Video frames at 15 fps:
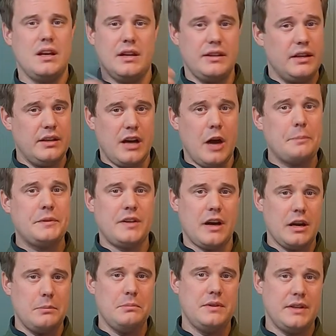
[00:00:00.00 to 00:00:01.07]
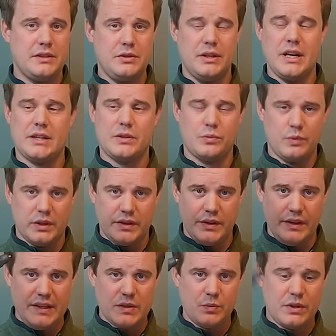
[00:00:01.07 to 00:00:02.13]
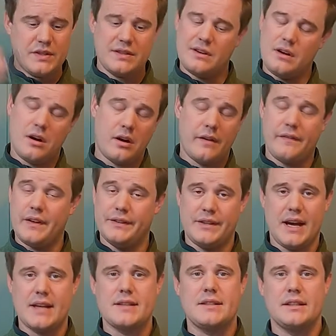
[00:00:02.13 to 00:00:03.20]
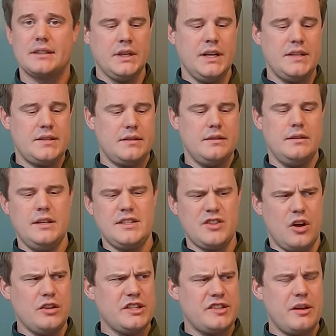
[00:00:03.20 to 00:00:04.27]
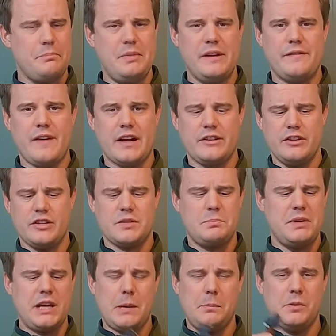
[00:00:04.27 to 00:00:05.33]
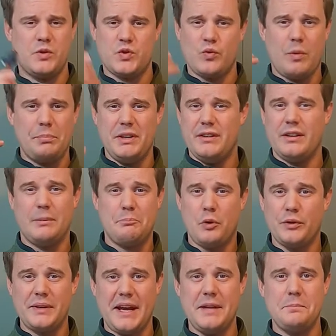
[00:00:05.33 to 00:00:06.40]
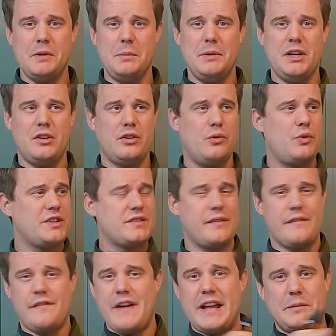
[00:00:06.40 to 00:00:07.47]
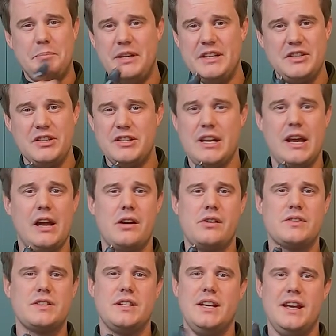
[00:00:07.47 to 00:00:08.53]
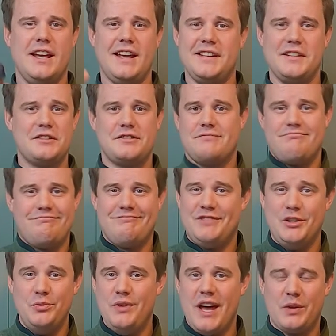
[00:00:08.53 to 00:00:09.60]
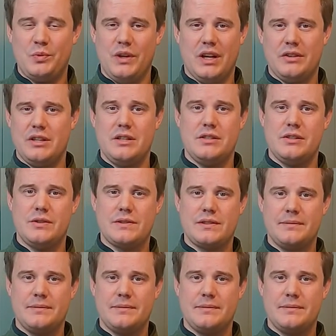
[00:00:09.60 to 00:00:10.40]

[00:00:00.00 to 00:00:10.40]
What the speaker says: The uptime that you get with these ones are fantastic. It's honestly a big factor just being able to swap in a 0.8mm, run some fat PGG layers, and just do that without issues.